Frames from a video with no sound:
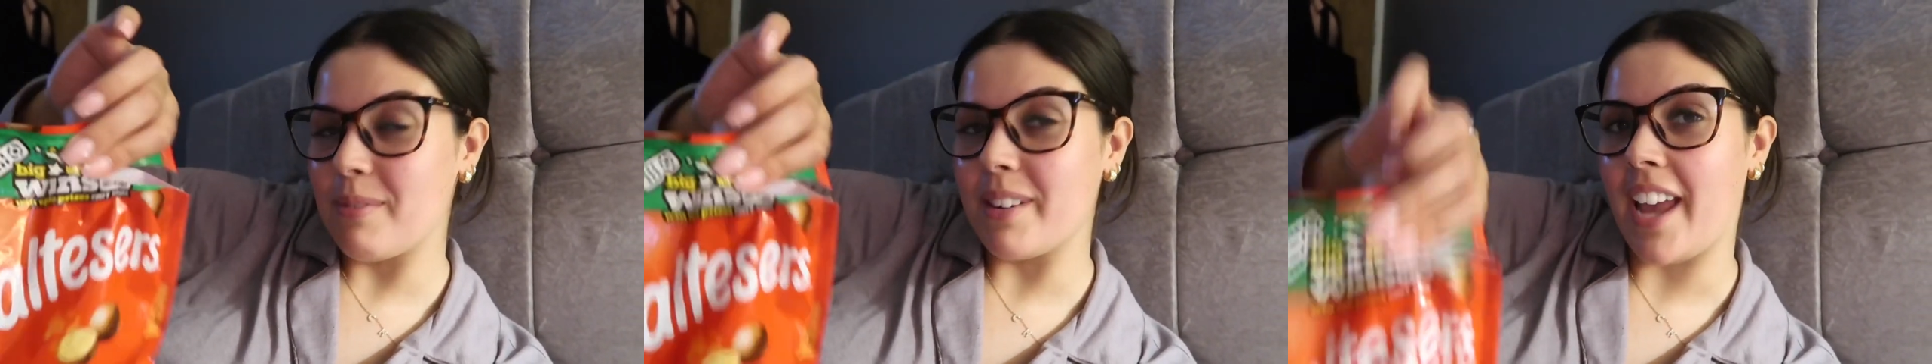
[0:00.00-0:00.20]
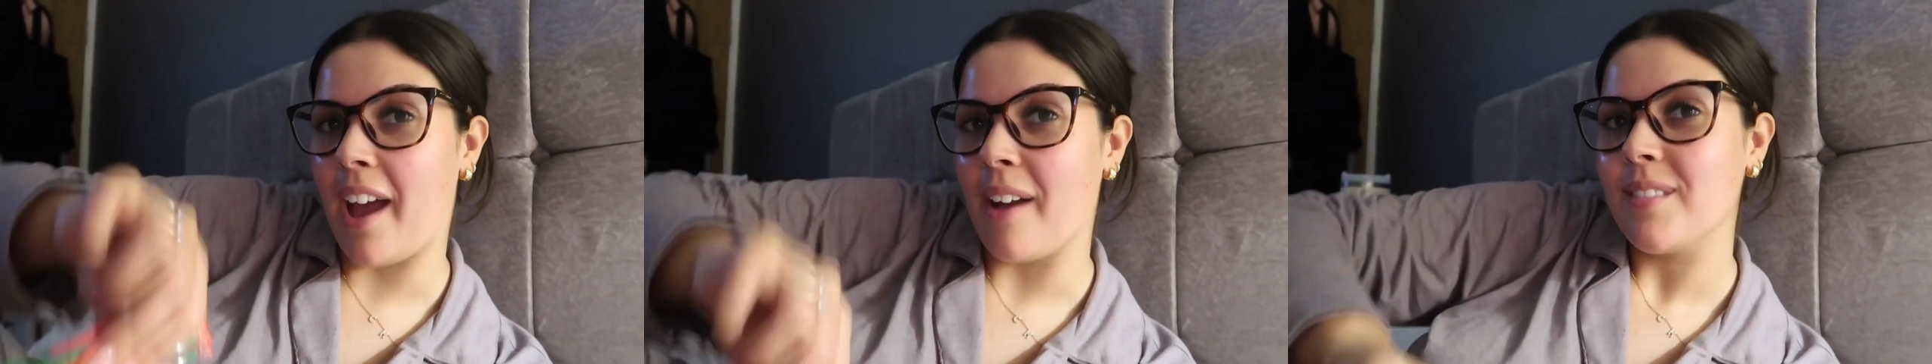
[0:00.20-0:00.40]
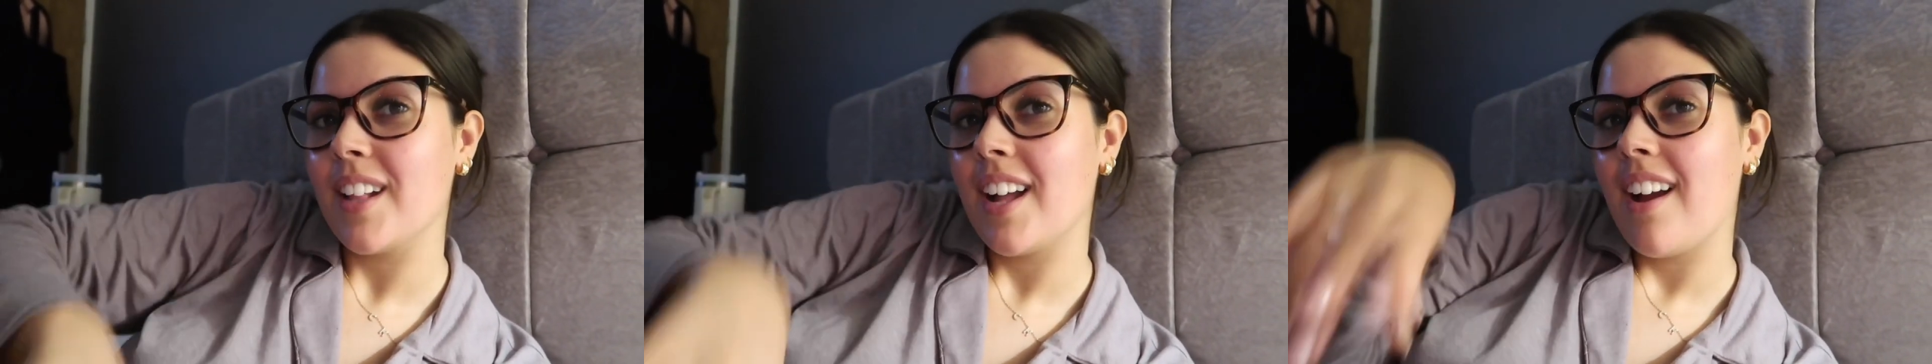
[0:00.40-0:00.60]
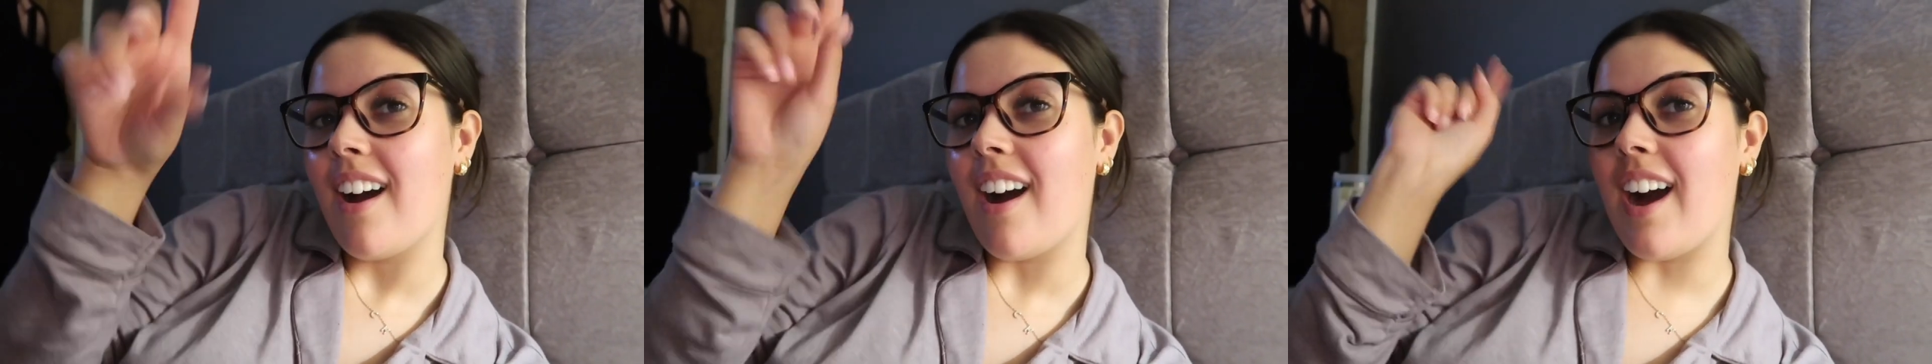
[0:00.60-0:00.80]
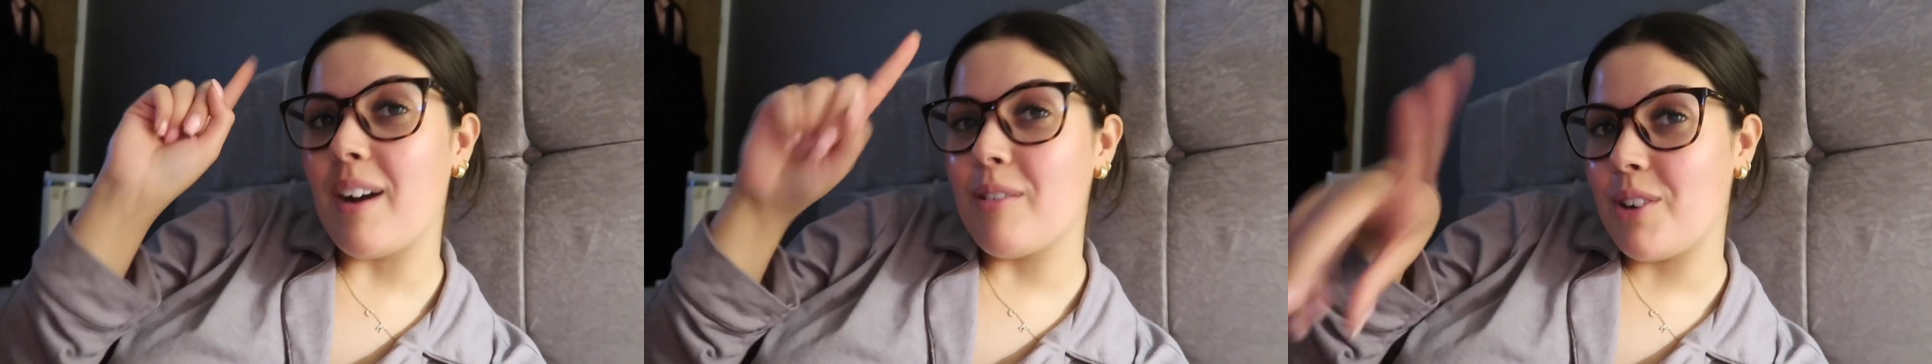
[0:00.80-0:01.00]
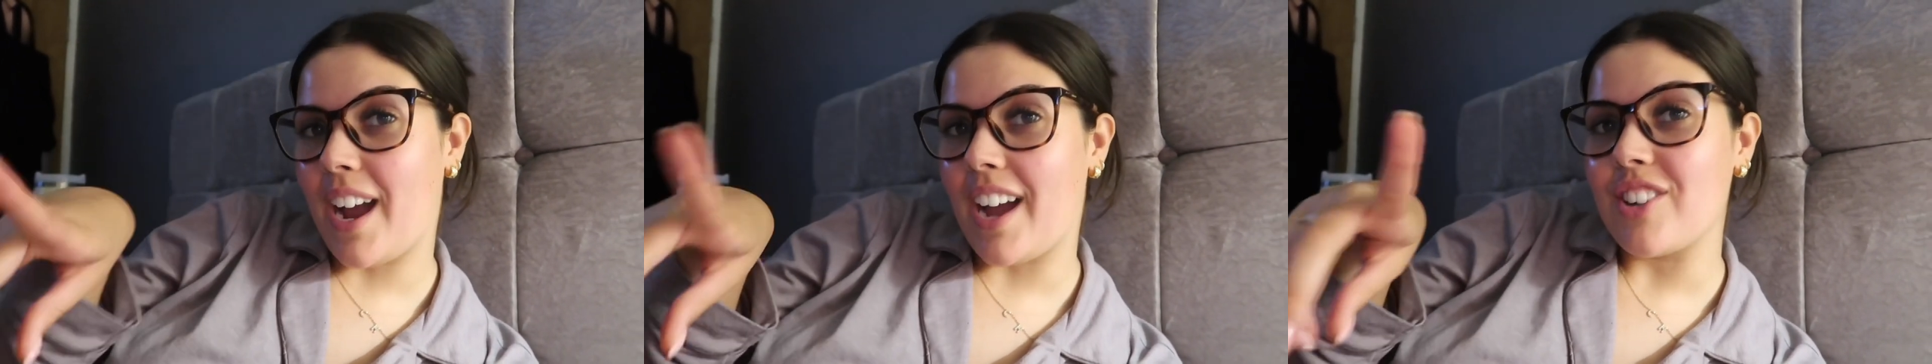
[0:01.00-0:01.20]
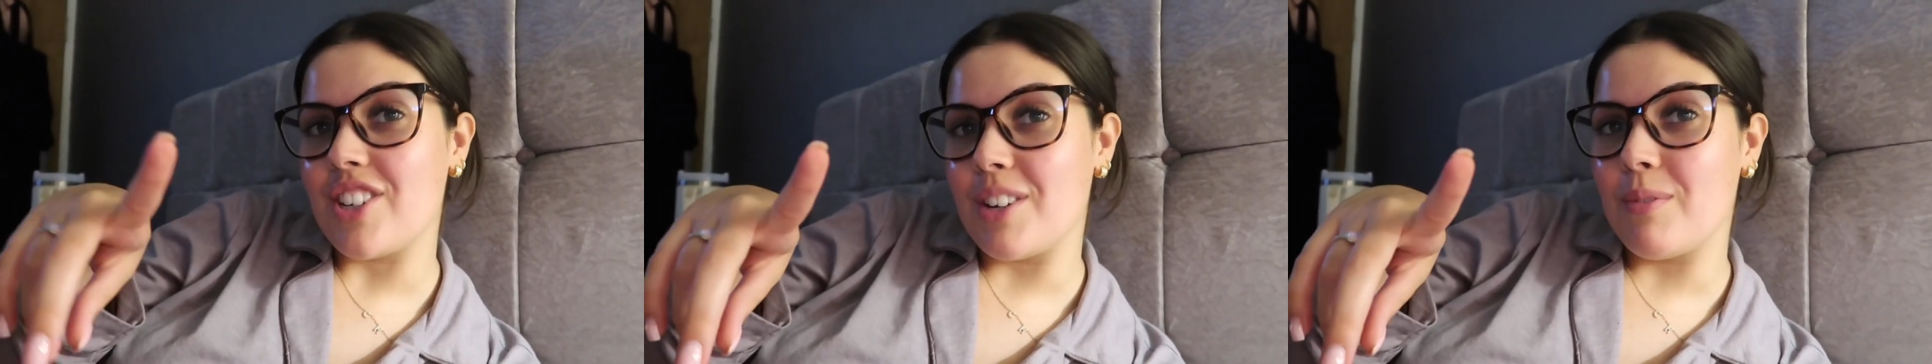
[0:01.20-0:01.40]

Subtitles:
But yeah, I will catch